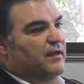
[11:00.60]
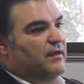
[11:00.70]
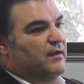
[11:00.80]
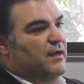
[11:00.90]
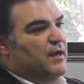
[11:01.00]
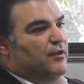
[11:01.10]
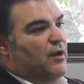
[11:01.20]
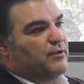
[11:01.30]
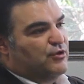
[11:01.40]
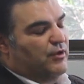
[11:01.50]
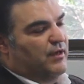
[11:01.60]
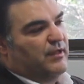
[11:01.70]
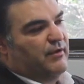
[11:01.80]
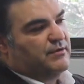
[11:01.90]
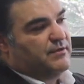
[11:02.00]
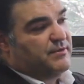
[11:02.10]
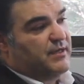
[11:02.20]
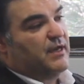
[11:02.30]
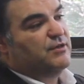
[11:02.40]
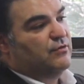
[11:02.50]
the opportunity there is
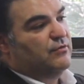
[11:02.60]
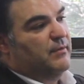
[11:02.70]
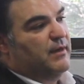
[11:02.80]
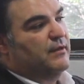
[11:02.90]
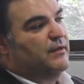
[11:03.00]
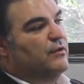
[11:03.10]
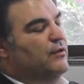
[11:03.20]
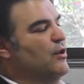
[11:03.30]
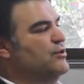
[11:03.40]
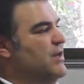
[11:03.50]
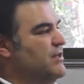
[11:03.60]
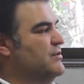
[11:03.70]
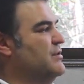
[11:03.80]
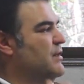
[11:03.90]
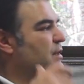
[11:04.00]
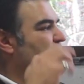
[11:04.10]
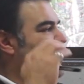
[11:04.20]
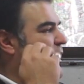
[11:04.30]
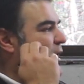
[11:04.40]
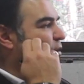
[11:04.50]
substantial. I mean, not just
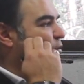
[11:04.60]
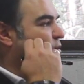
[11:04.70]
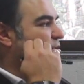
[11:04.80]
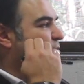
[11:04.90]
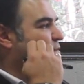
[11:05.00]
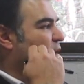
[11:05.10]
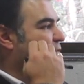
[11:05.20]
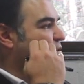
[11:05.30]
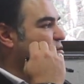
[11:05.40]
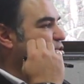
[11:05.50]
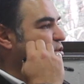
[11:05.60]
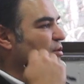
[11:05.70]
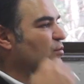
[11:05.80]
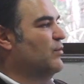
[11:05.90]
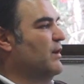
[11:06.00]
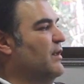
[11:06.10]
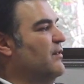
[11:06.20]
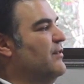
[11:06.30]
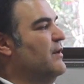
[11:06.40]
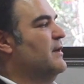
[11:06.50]
in order to supply the student
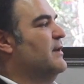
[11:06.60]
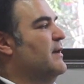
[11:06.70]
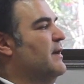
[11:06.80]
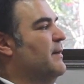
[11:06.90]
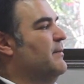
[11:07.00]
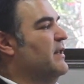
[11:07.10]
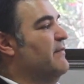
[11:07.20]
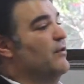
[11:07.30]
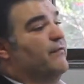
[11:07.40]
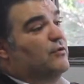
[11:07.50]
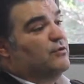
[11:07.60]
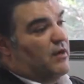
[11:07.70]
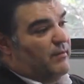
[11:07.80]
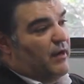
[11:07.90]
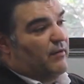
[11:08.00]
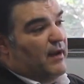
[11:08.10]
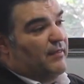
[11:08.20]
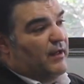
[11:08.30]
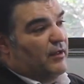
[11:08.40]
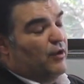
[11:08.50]
with a level of autonomy
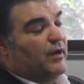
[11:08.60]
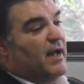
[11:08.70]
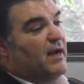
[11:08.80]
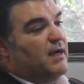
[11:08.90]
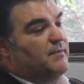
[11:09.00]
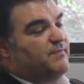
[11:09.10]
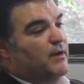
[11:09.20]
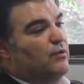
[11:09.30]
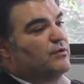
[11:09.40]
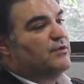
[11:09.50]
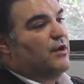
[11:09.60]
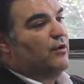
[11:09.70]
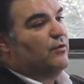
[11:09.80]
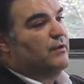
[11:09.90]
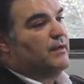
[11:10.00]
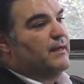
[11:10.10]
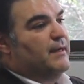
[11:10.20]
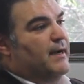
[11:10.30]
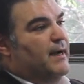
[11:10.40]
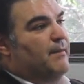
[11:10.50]
around their learning outcomes, but also
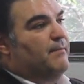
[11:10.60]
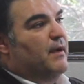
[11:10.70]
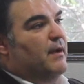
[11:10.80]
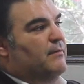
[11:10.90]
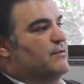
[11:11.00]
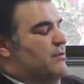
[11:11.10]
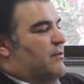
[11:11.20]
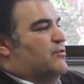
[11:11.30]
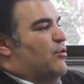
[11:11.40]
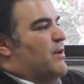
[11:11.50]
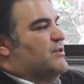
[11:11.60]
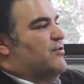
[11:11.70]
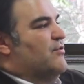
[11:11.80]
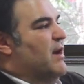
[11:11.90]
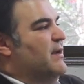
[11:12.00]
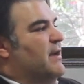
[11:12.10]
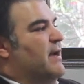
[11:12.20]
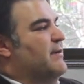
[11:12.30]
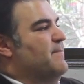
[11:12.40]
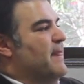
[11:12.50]
to almost create
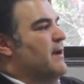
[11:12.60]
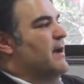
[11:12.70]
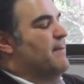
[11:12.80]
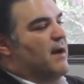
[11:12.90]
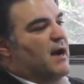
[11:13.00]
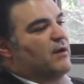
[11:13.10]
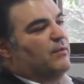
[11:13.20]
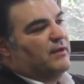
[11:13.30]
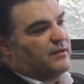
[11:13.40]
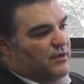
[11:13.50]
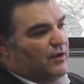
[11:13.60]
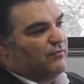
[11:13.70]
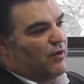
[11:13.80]
a market within its own